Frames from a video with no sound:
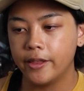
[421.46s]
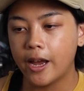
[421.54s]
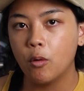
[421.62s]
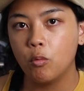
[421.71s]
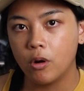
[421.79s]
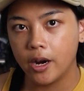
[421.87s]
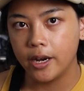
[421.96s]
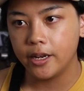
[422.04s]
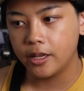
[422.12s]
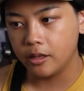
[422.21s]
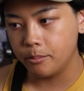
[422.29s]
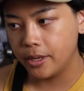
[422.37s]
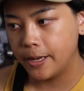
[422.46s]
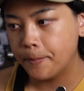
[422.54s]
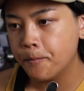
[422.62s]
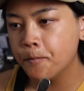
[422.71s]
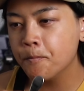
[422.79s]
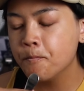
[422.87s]
of that wine
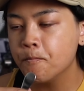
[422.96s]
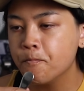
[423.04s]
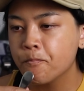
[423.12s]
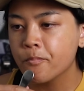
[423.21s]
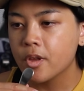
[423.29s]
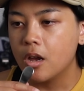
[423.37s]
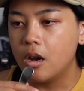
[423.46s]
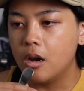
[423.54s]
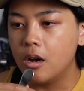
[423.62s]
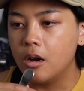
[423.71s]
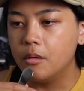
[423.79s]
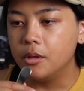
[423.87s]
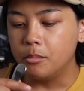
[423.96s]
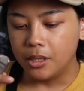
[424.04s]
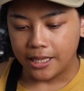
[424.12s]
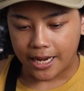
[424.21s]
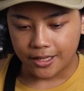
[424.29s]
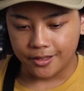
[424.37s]
element, the
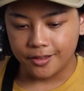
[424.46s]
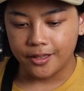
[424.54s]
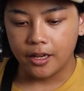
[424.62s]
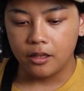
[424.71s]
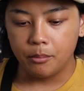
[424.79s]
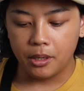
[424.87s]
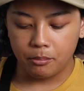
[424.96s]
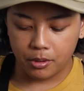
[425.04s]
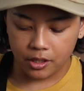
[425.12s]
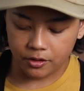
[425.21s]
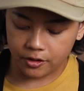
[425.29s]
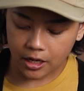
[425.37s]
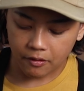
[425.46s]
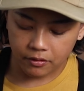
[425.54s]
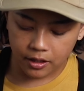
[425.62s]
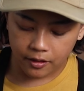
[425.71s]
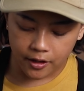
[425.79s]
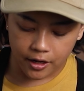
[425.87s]
molasses element, but it's
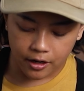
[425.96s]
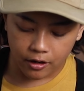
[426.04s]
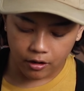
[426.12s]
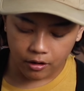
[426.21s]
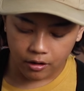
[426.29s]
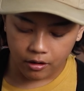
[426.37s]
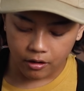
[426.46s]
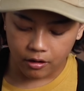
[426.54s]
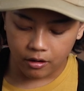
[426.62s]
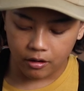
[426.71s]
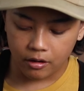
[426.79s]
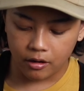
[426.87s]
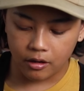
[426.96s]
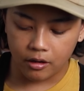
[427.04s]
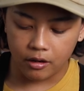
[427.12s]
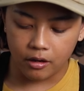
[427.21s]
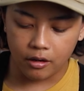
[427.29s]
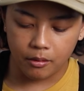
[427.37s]
definitely there.
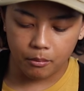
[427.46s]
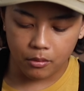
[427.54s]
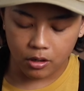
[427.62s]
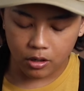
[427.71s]
I